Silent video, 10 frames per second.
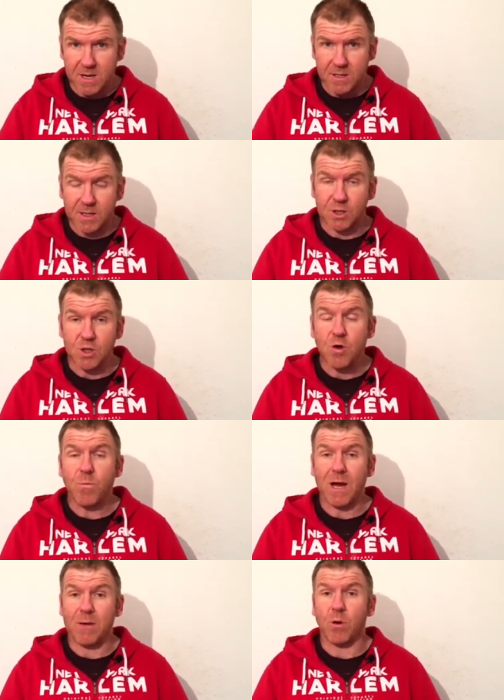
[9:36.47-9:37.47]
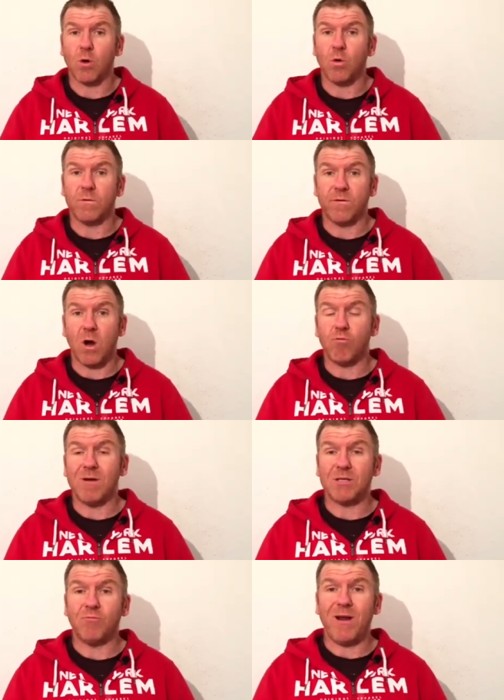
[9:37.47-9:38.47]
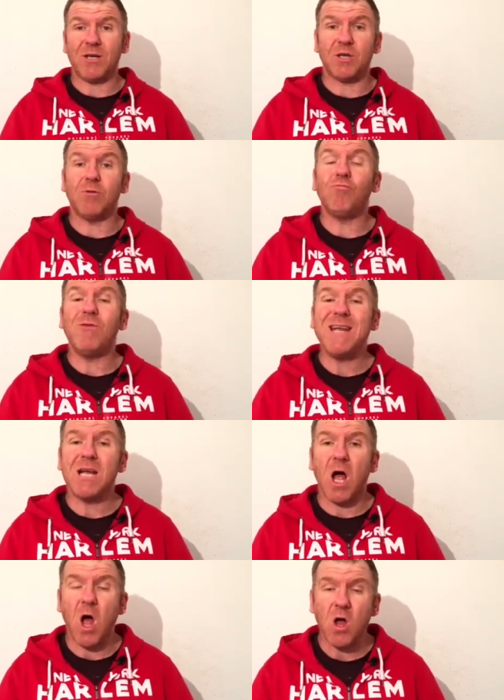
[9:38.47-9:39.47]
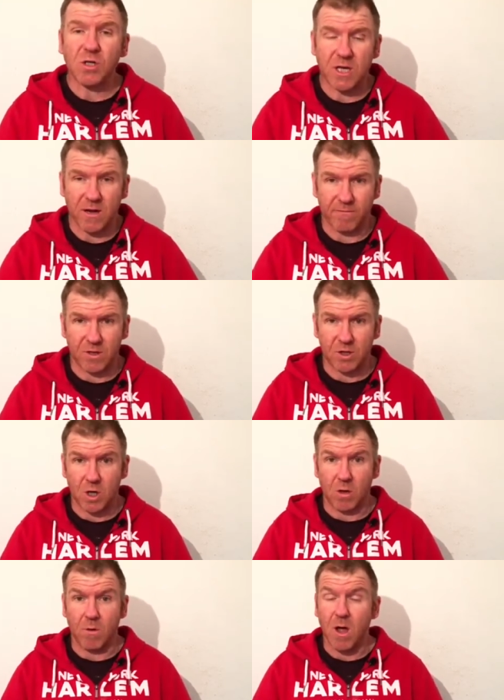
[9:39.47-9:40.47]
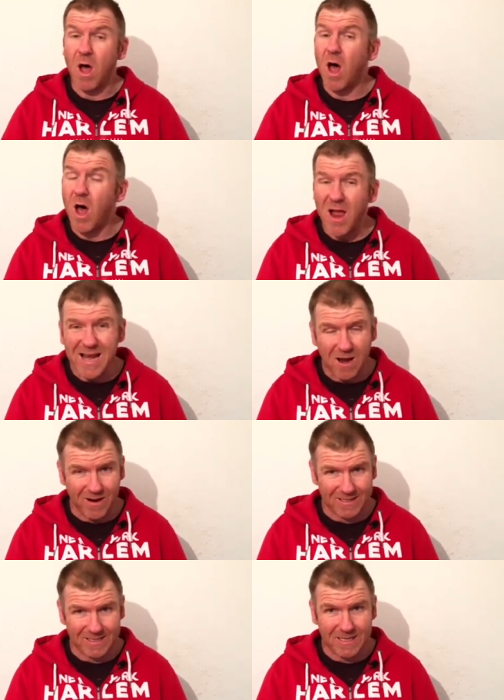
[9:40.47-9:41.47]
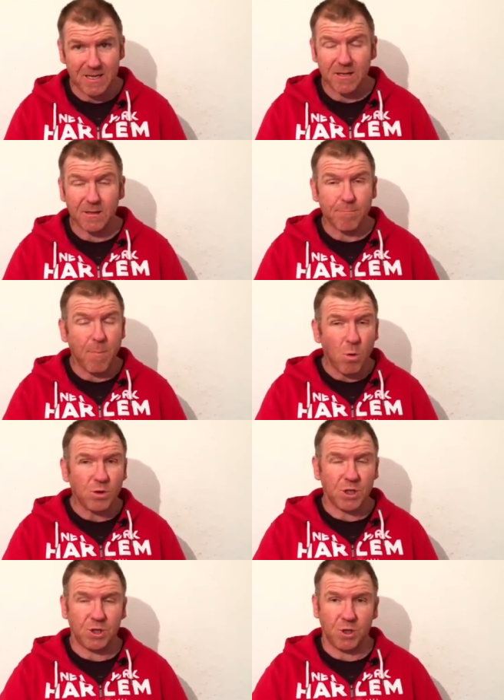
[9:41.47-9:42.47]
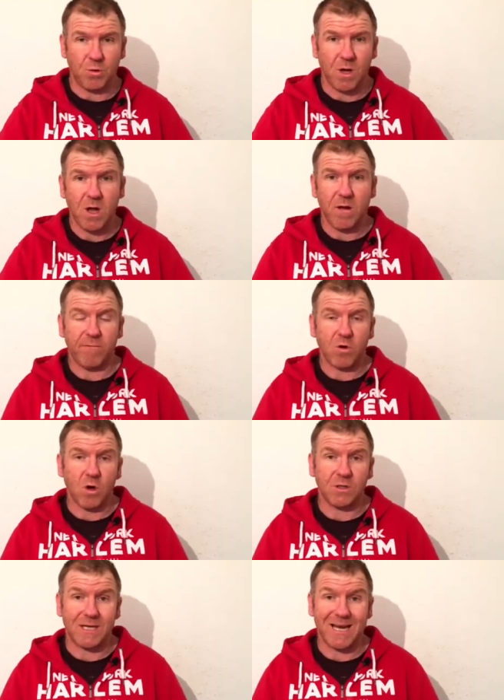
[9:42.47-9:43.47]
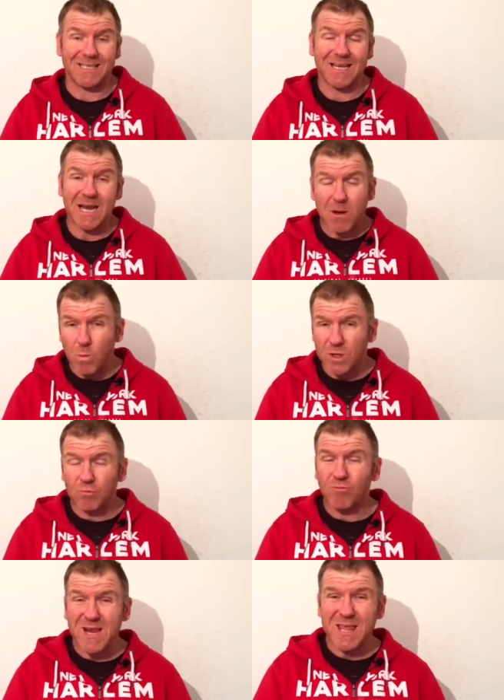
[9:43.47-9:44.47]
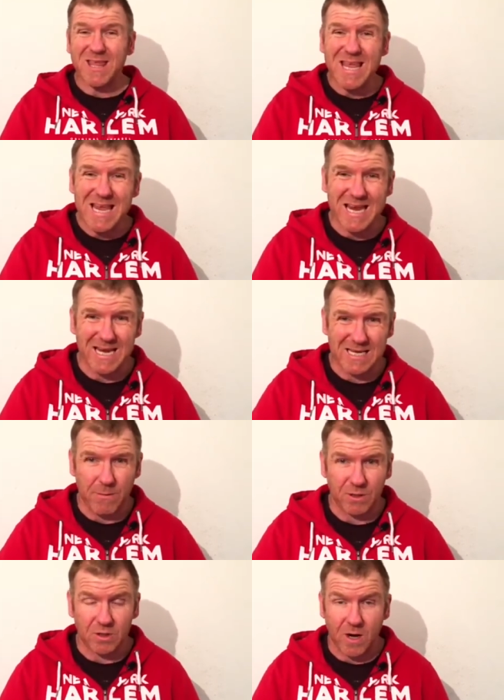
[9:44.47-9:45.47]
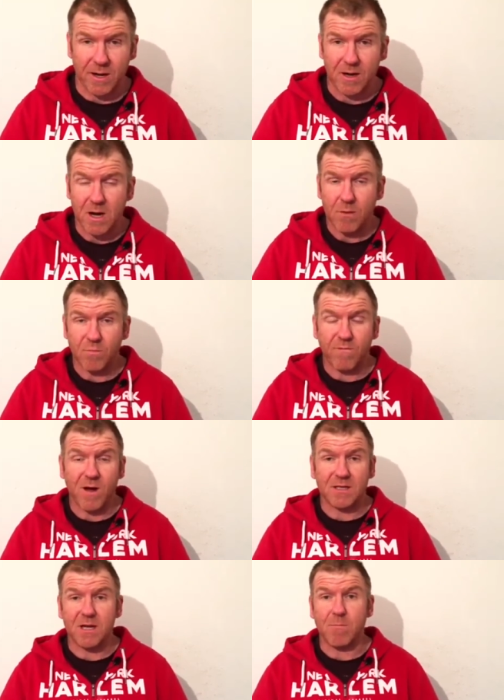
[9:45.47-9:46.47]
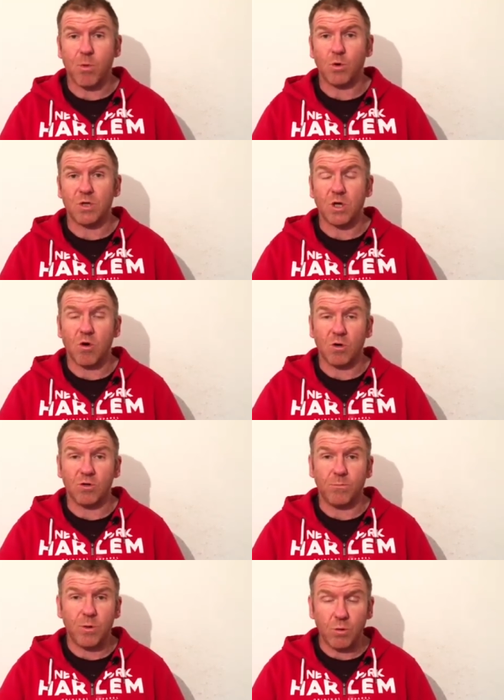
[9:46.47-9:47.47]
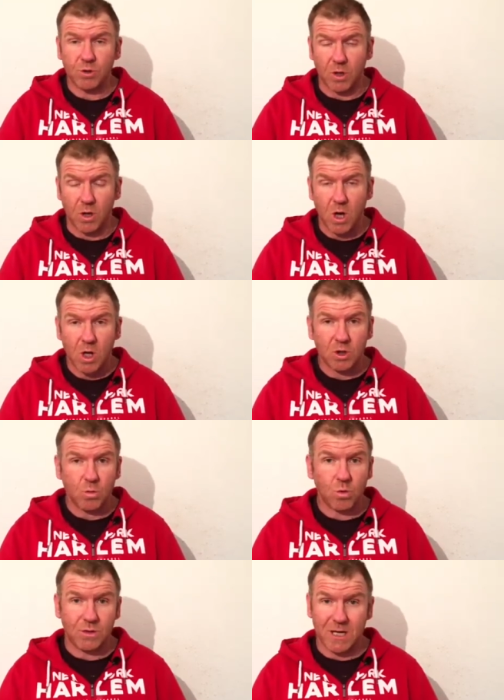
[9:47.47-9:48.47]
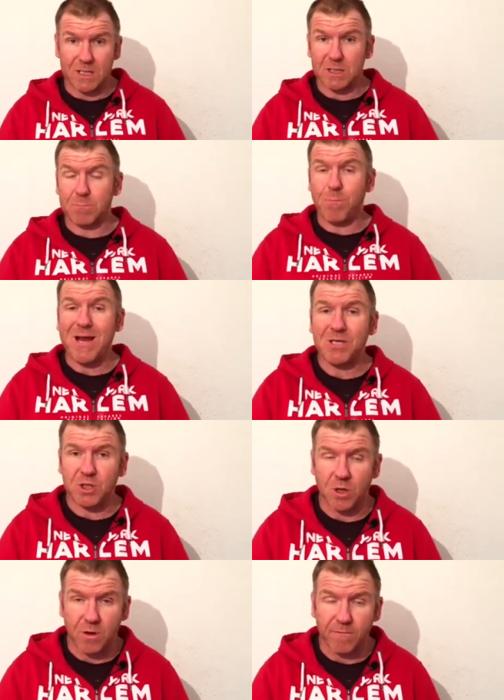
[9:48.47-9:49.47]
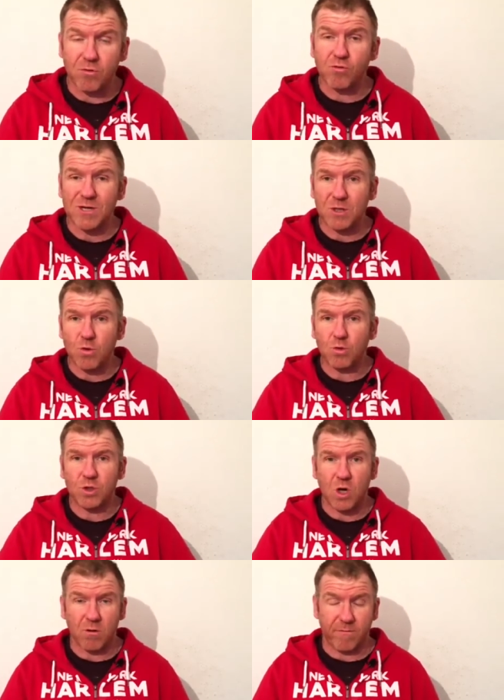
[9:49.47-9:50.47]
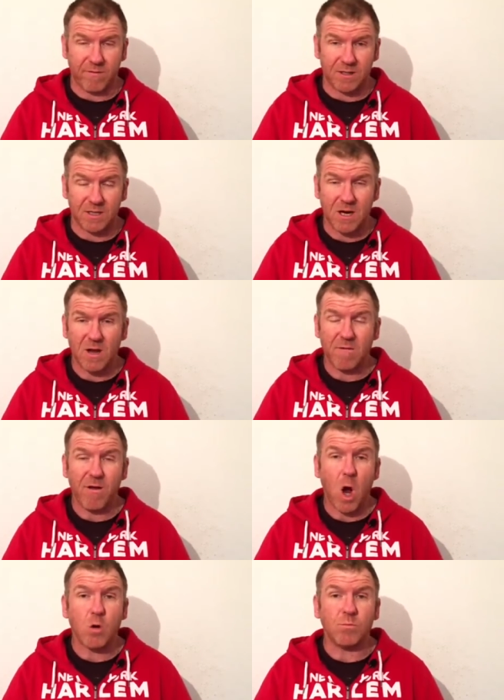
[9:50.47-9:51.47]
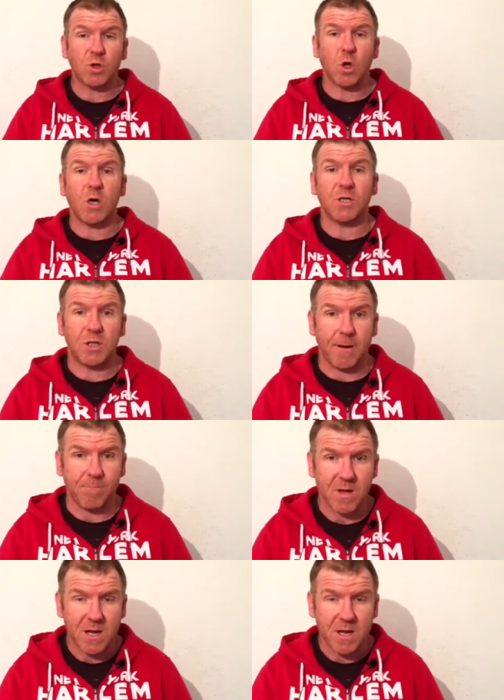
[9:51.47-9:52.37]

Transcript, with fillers: This new paper calls for a resurrection and recasting of the term, highlighting the multitude of contexts in which rethinking democide provides an important contribution towards the expansion of critical geographies of home scholarship.